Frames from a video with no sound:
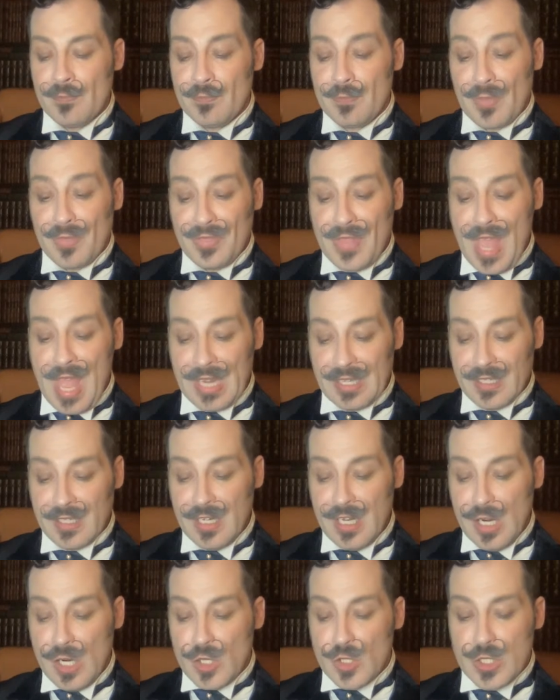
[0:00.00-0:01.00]
But then
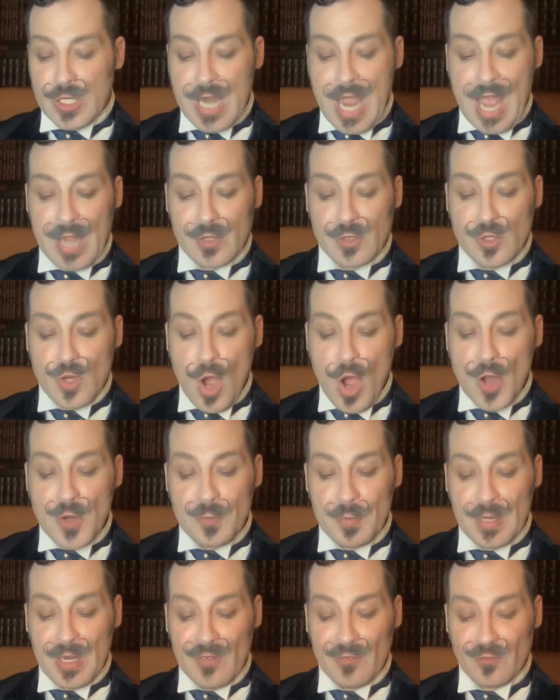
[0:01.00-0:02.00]
she had
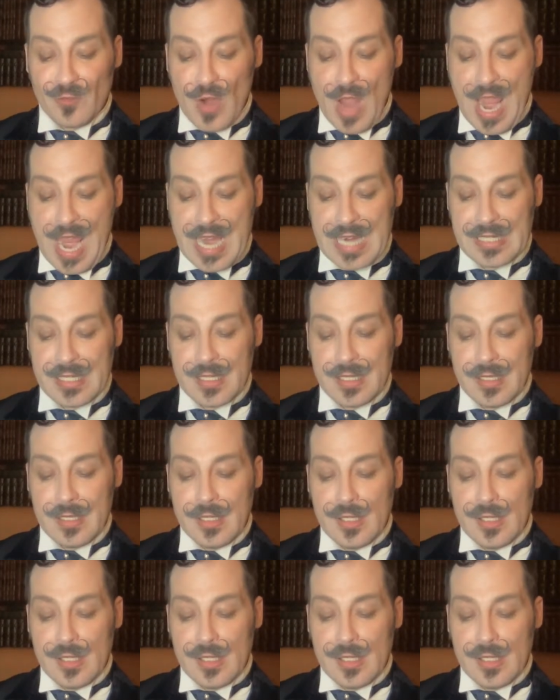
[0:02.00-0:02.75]
not been afraid.